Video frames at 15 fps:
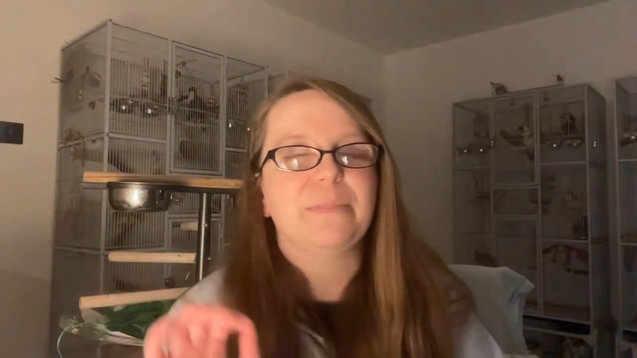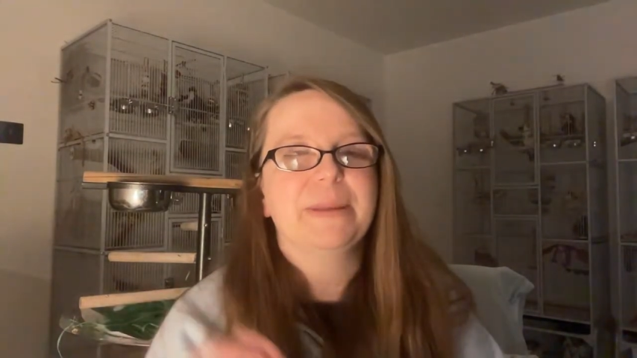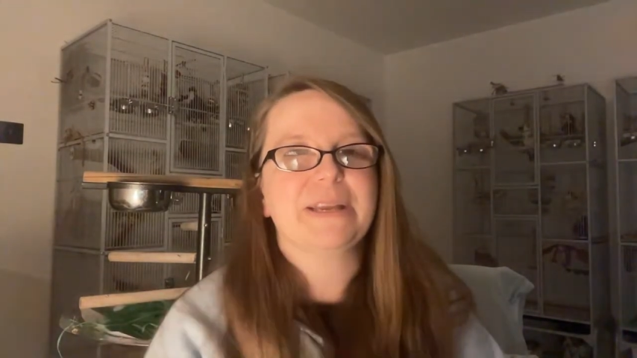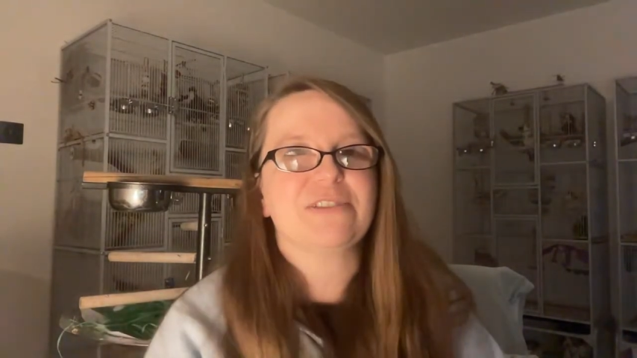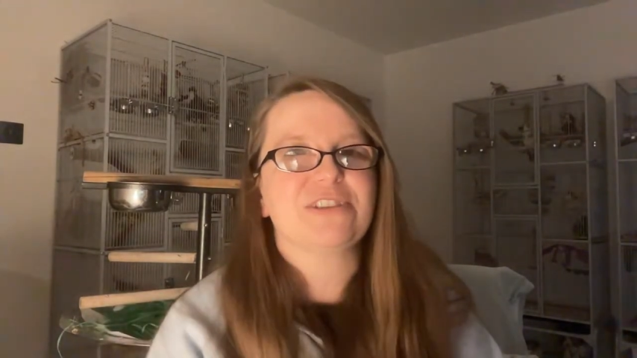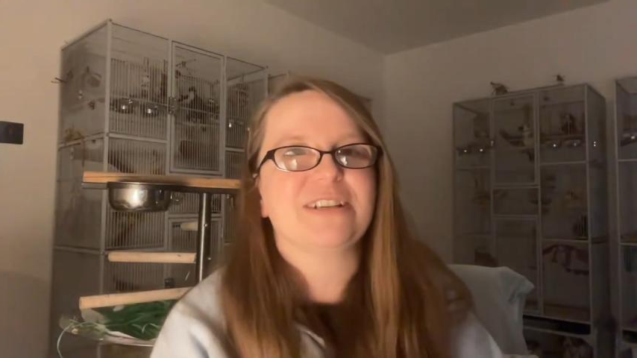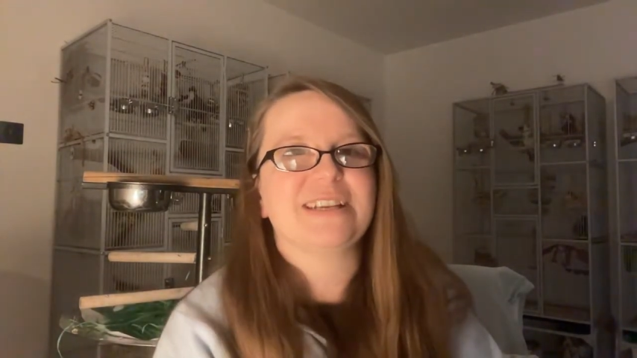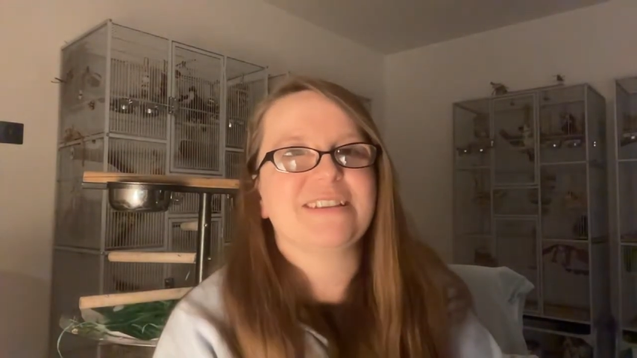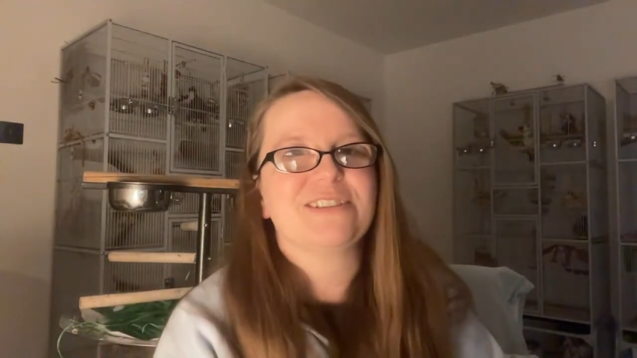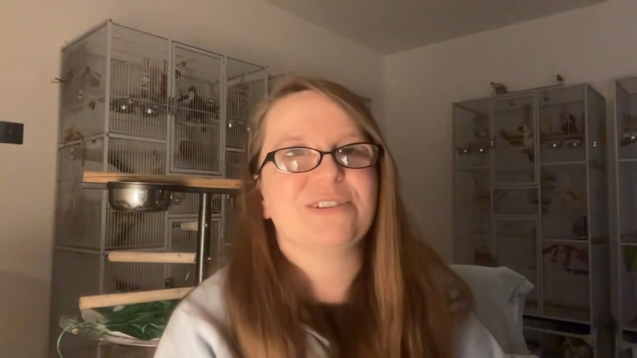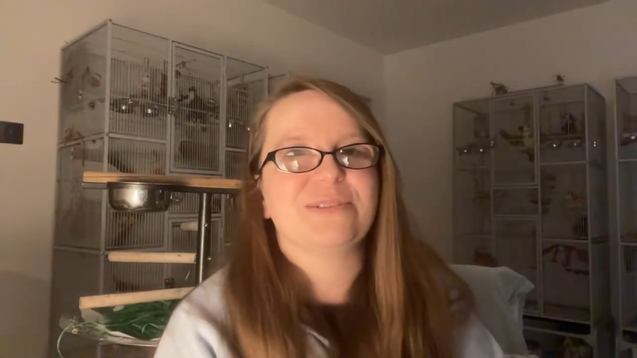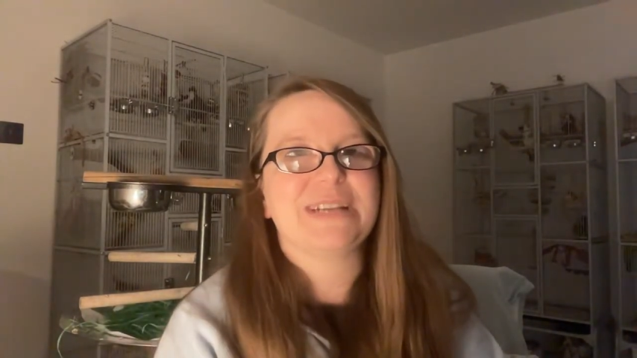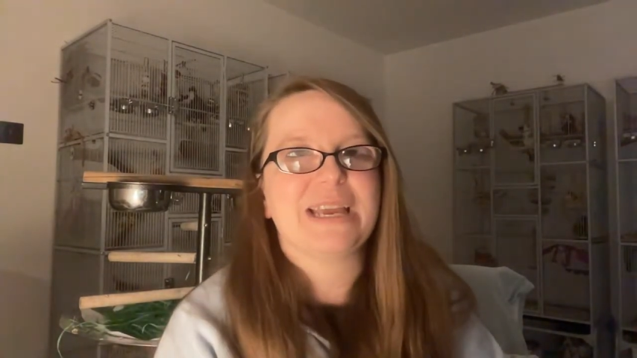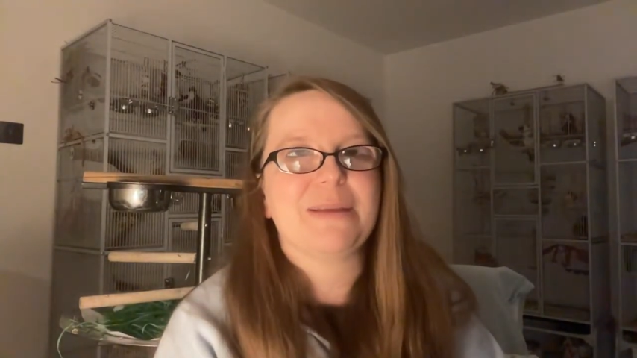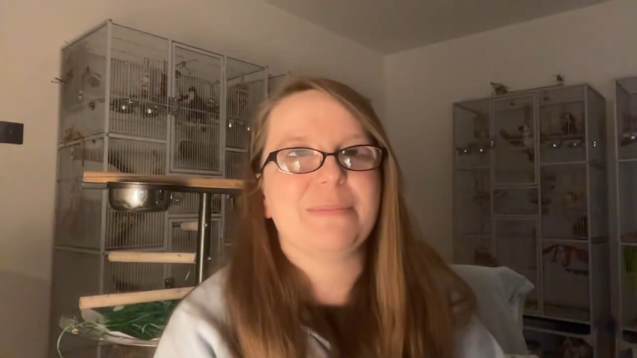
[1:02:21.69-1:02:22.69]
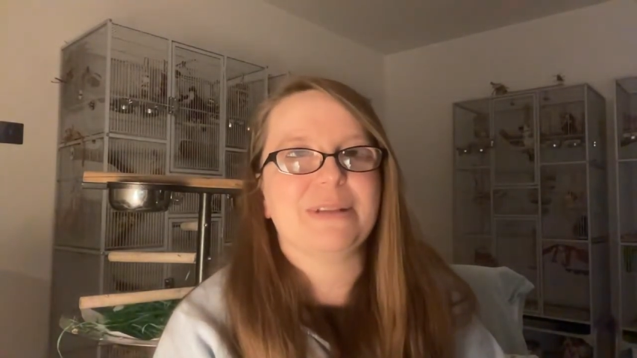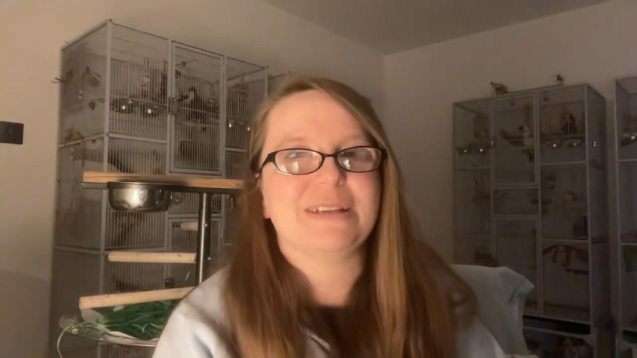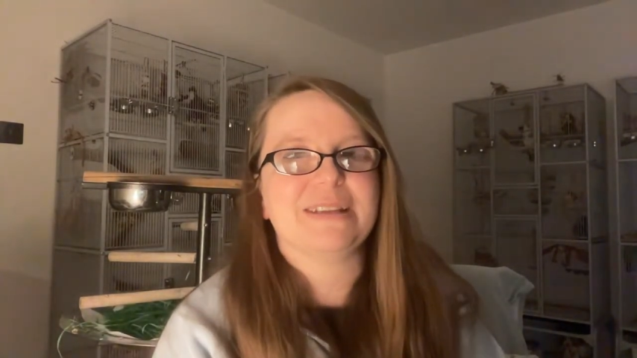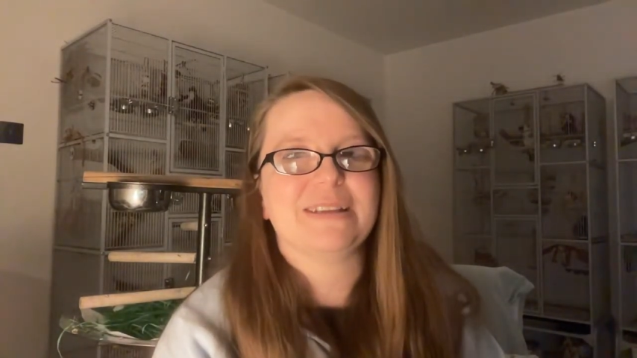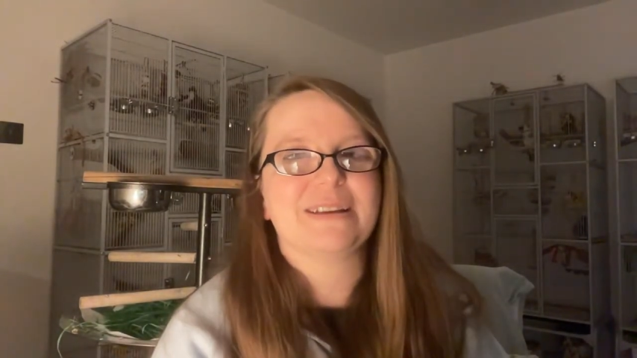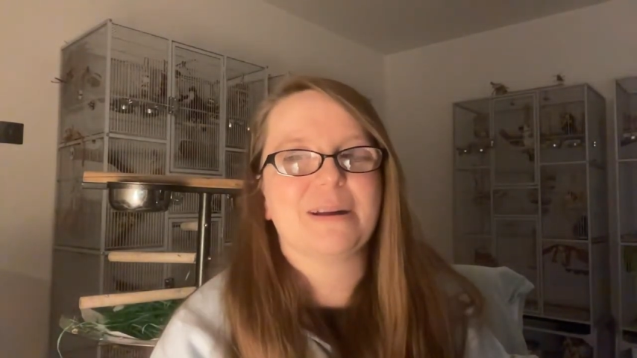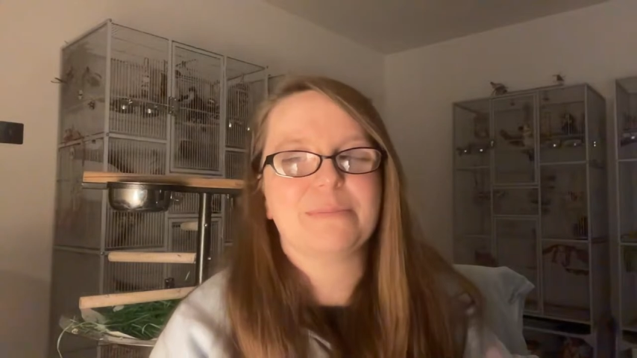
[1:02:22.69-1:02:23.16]
picture next to your name and
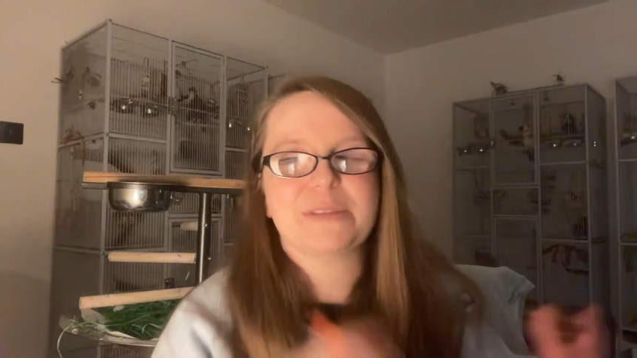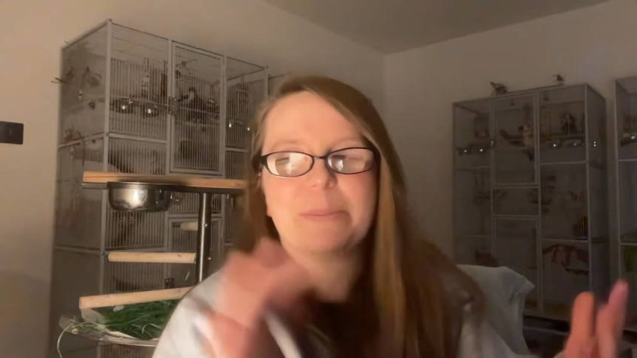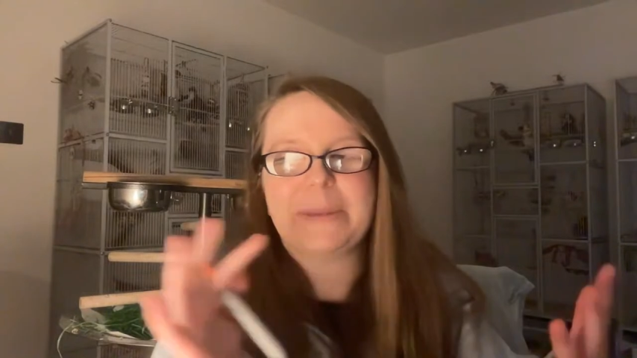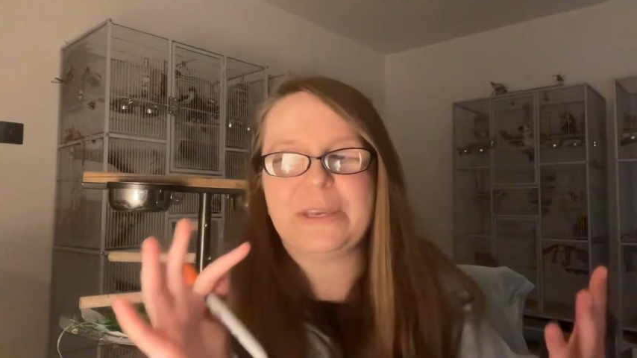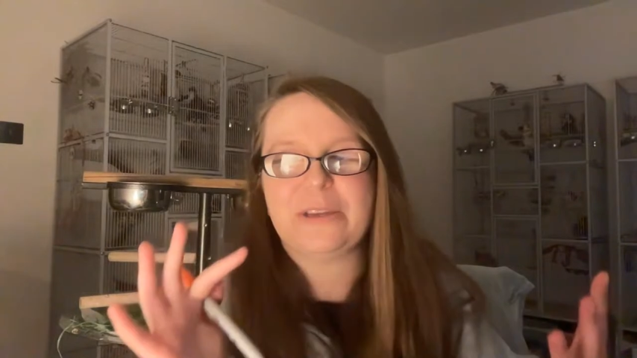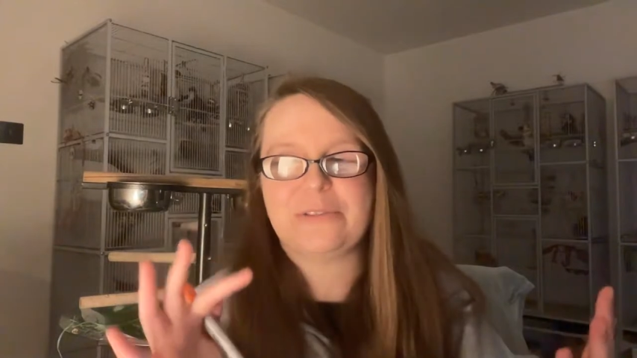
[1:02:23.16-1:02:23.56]
it comes up in